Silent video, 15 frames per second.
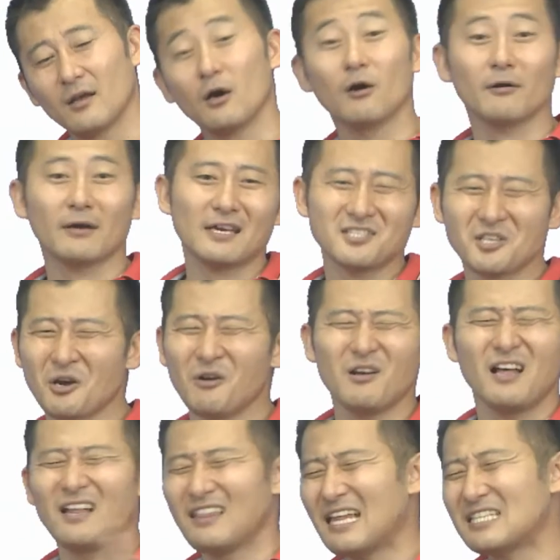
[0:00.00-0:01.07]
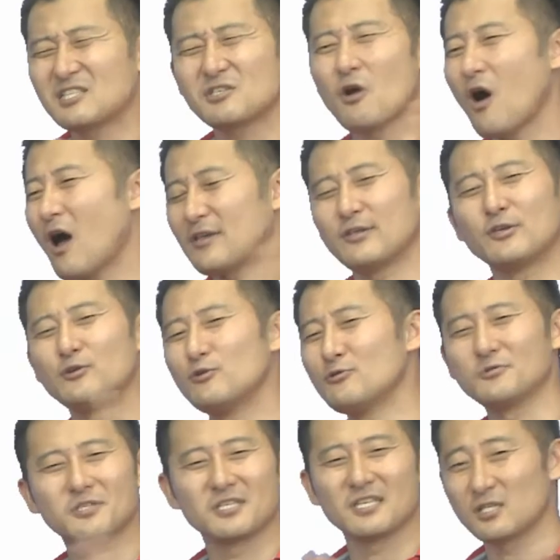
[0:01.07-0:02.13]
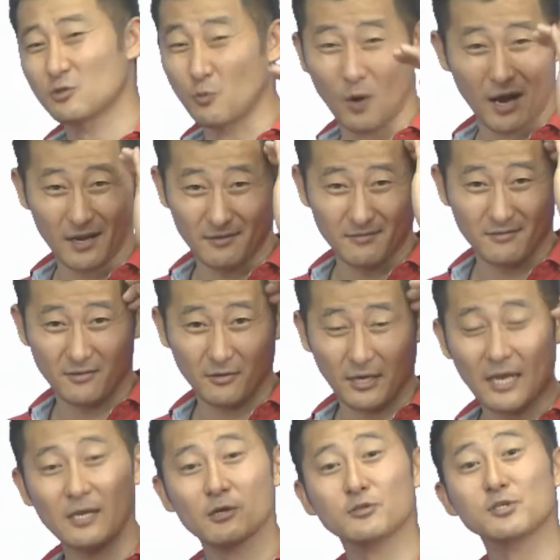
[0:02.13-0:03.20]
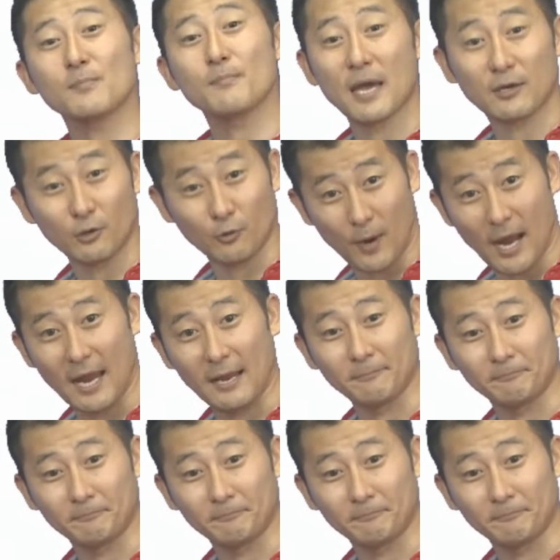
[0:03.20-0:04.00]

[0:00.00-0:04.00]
Okay, so let's not use this one. Okay, here's a better way.